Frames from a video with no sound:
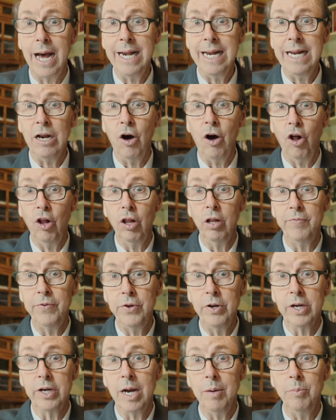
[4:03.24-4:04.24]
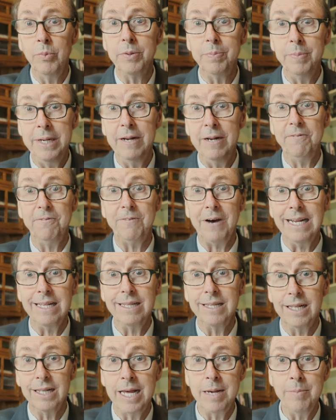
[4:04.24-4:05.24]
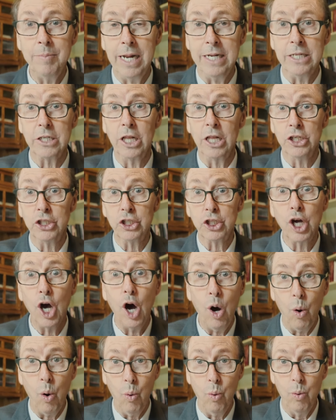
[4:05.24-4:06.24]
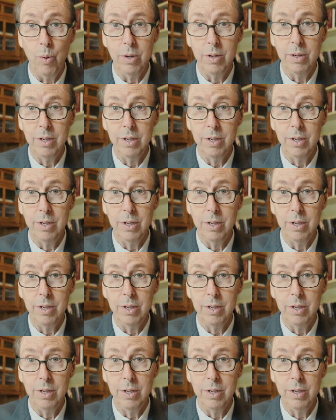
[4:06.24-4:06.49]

I need all of you to come with me to fight the Lamanites. Let's go.